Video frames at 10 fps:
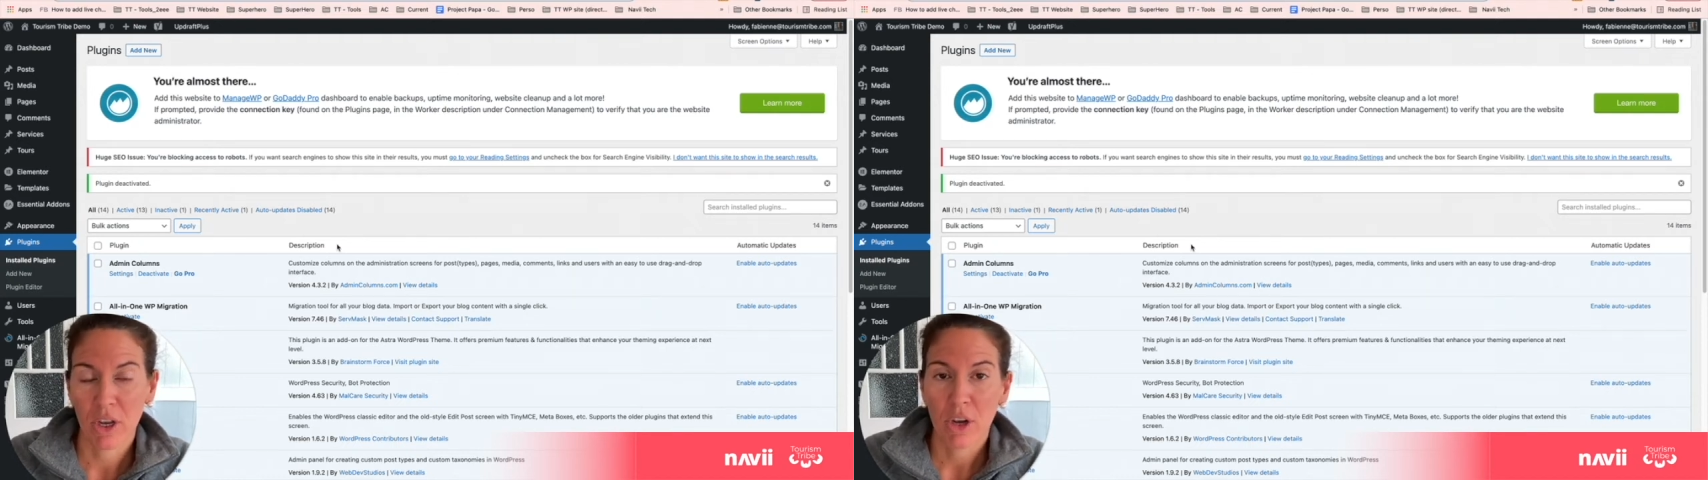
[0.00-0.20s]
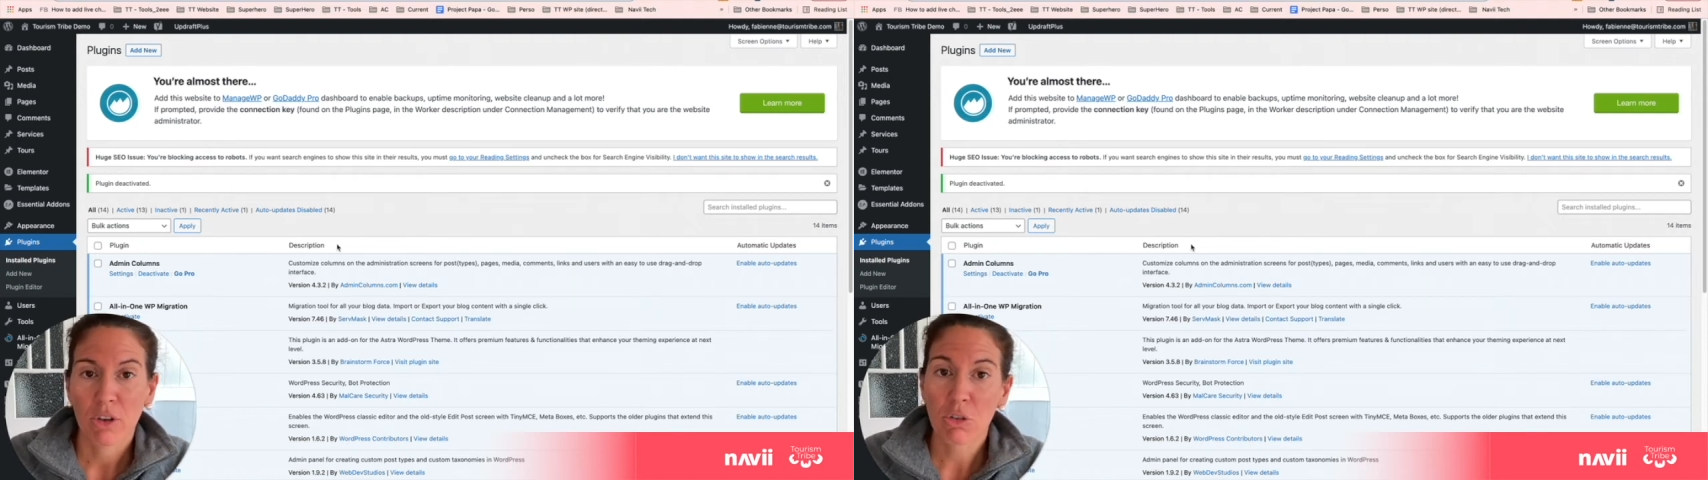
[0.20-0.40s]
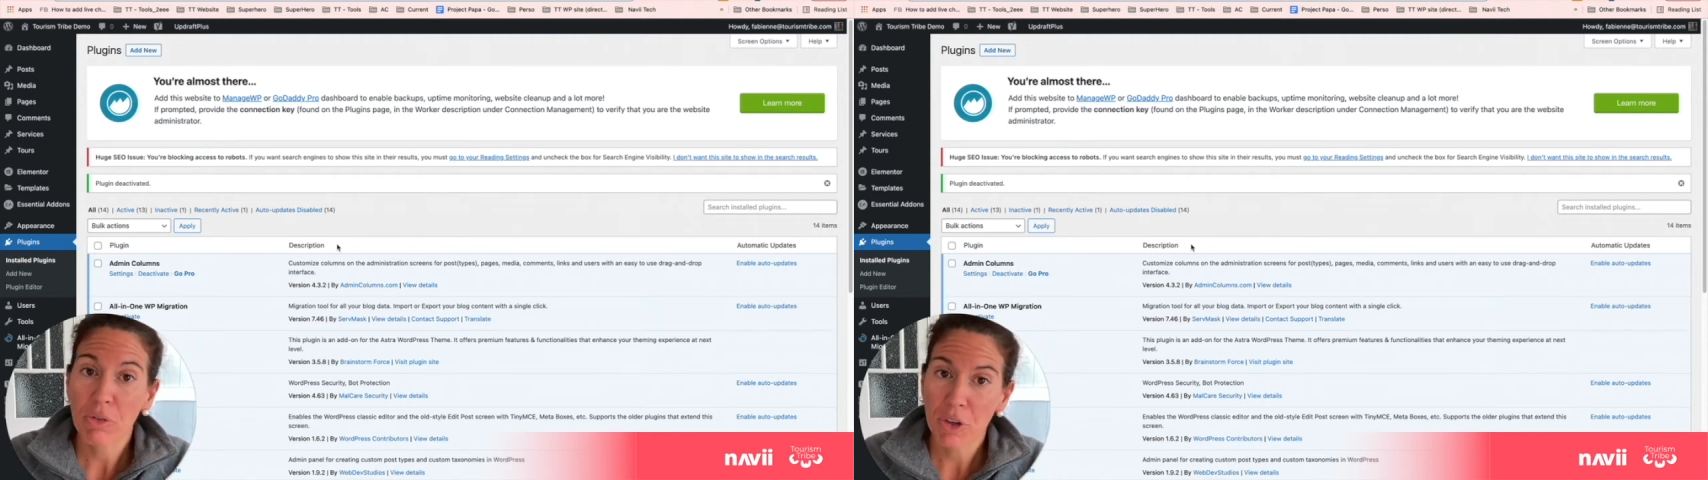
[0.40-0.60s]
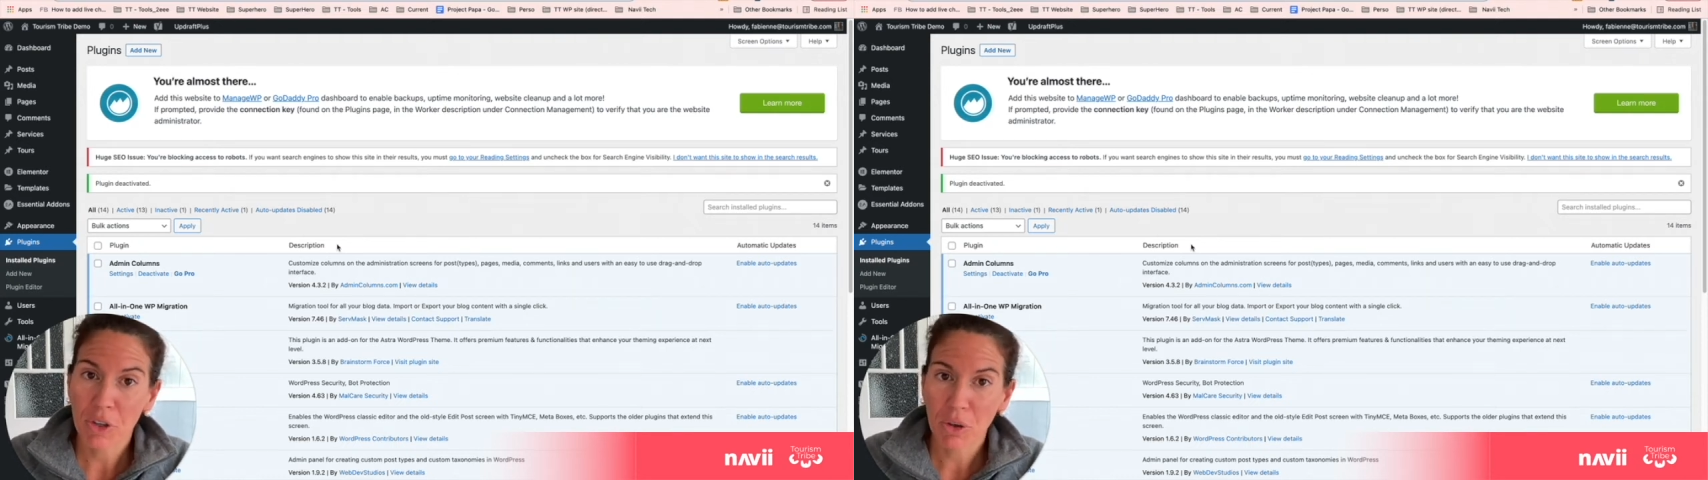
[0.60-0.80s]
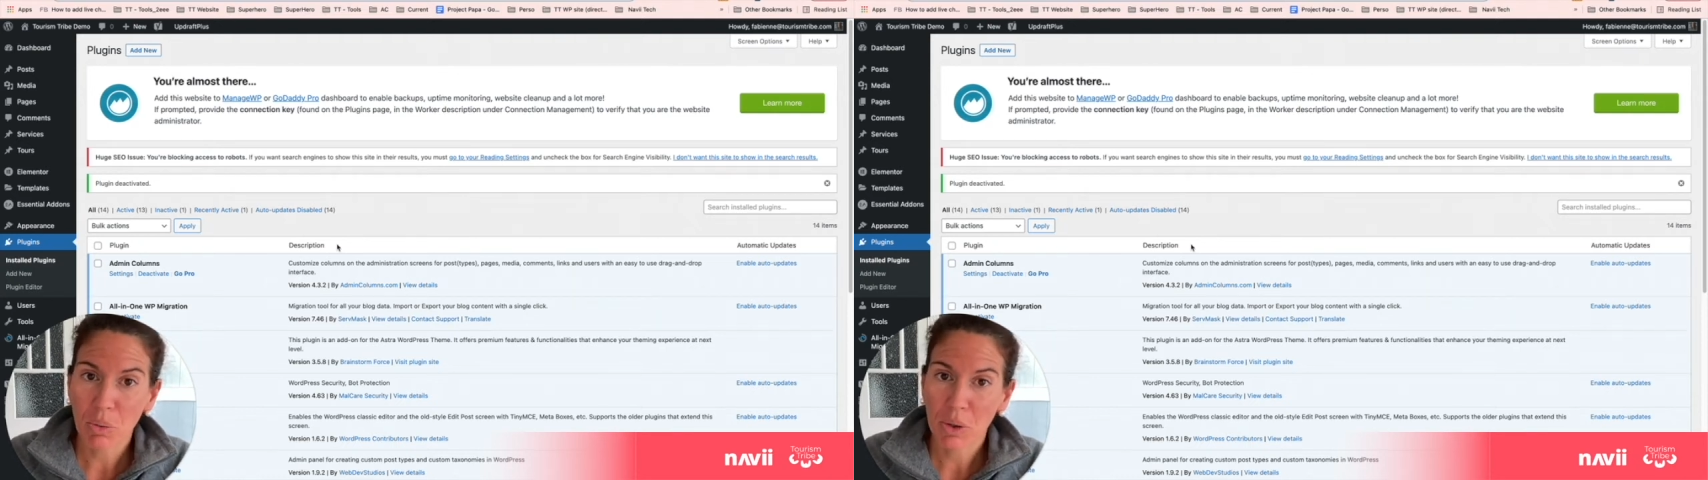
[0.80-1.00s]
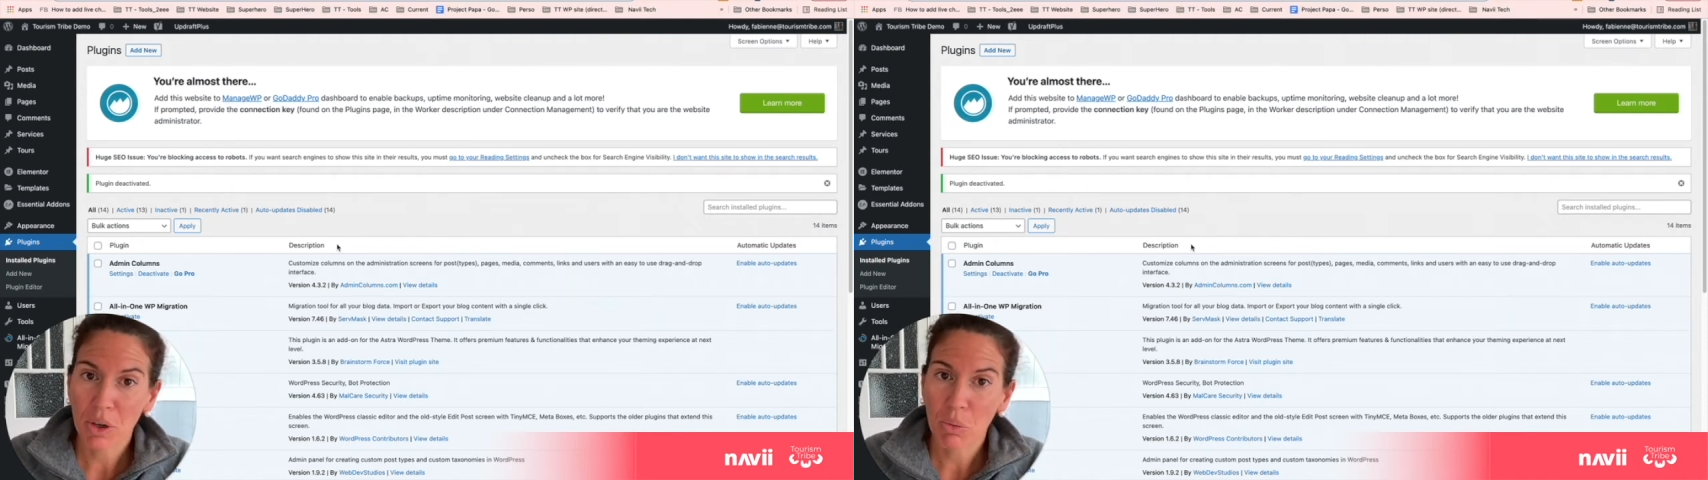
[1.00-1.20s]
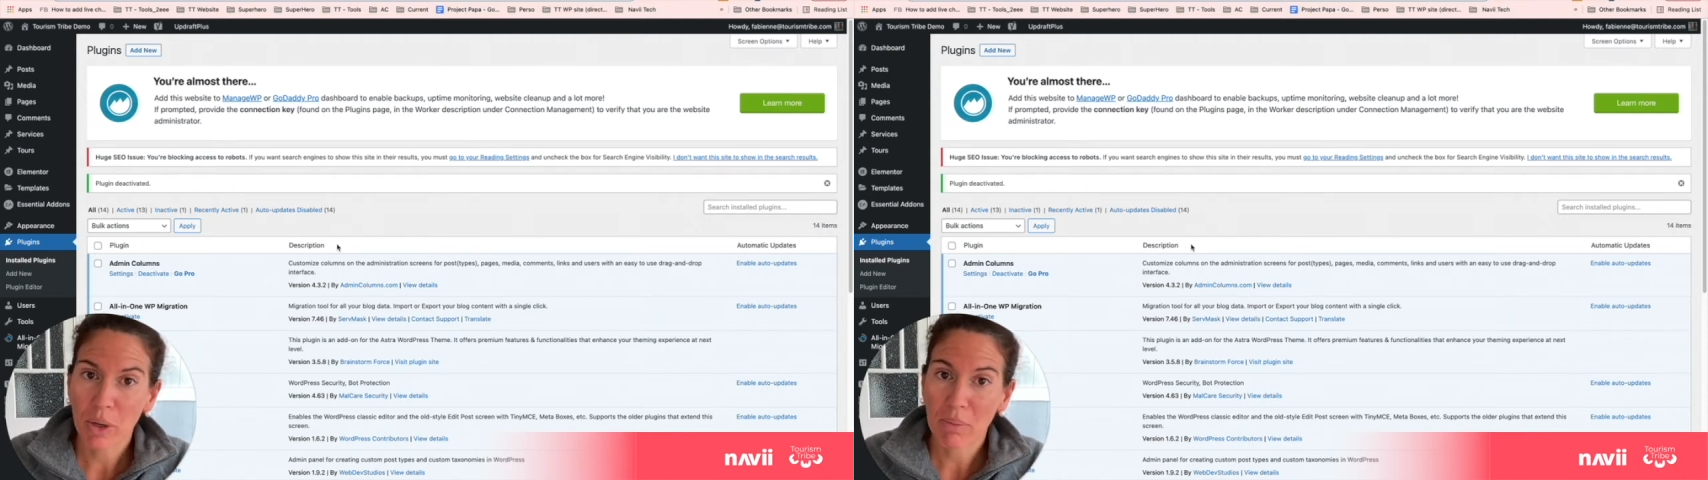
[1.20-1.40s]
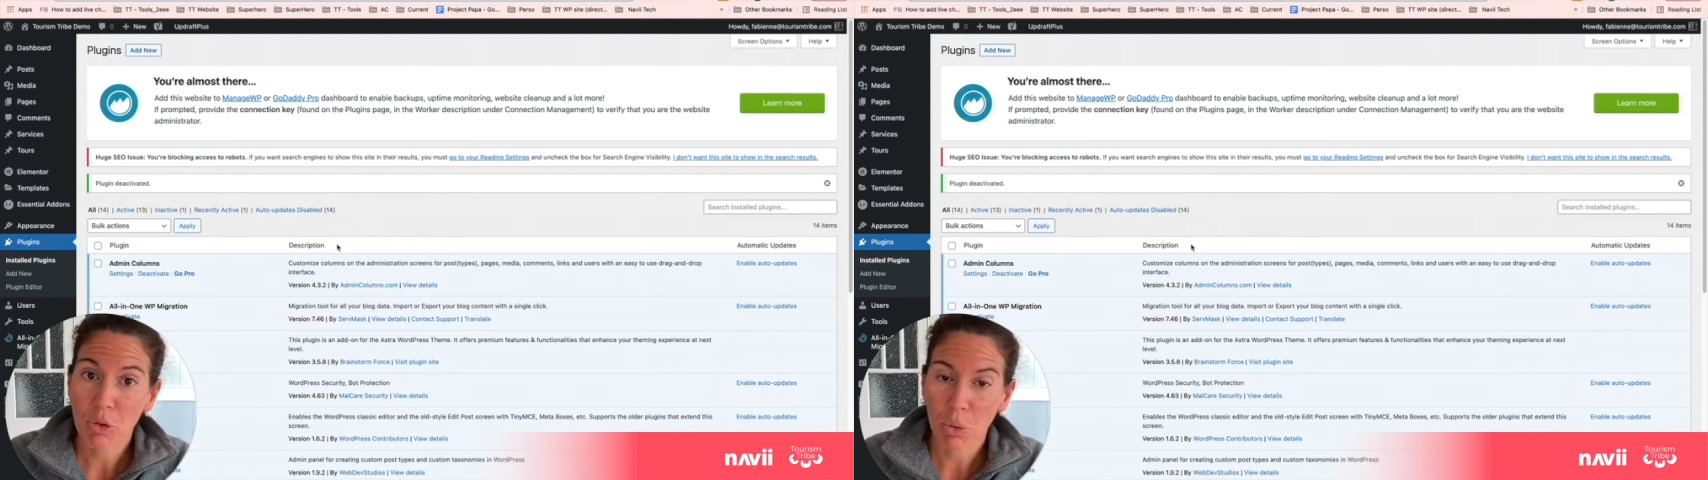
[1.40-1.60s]
So if you don't know what
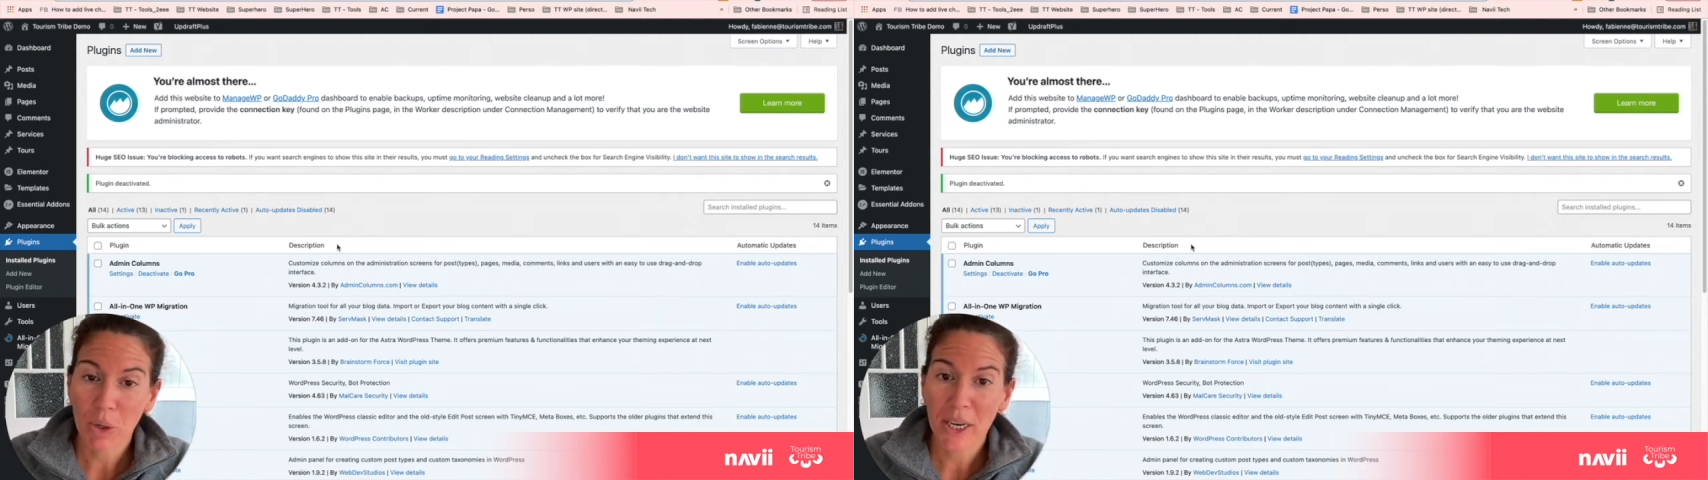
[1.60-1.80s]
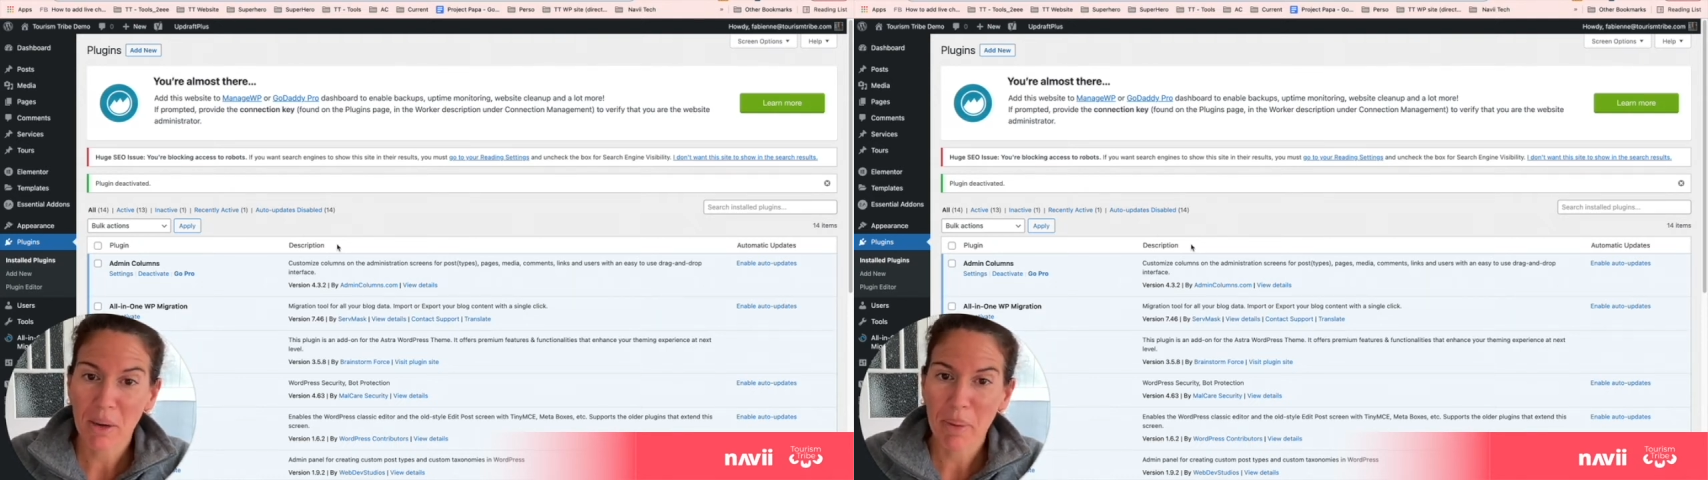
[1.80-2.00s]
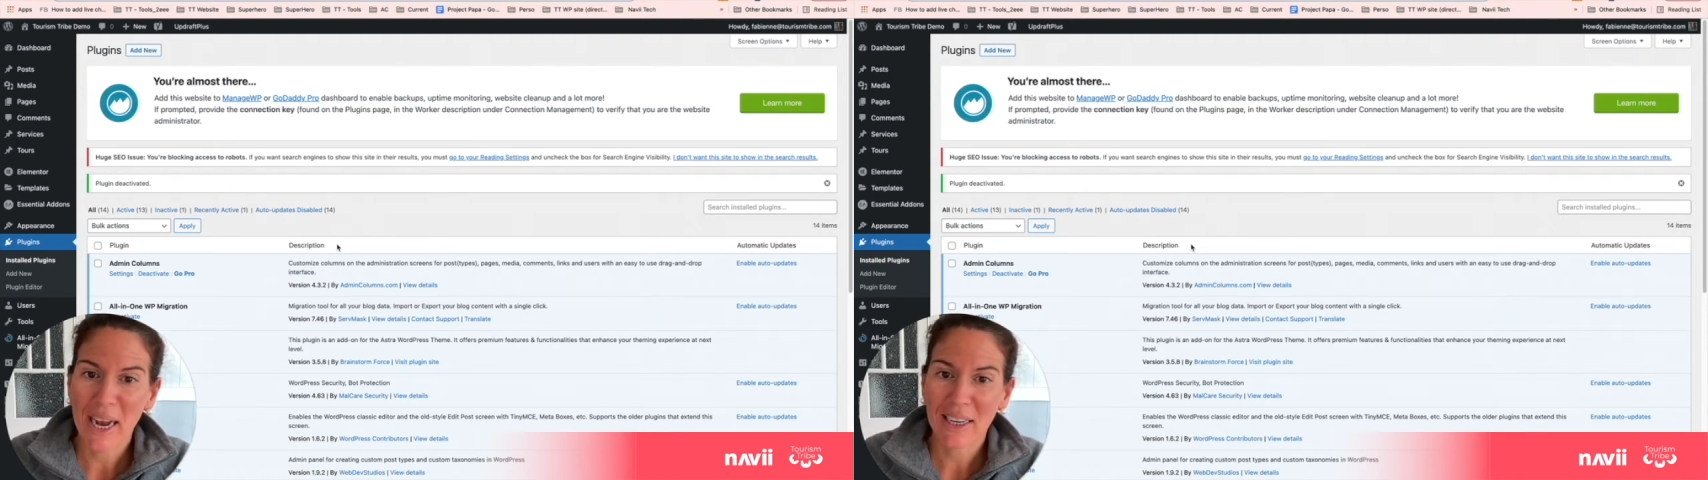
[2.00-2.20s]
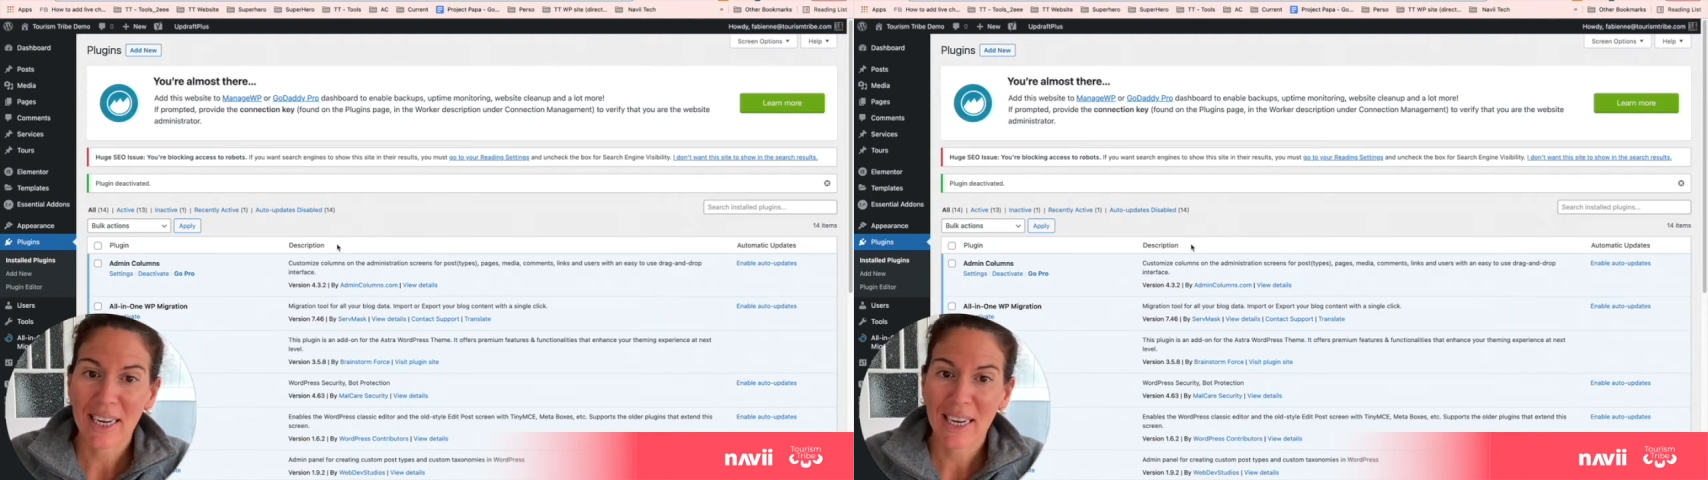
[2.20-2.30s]
I'm talking about,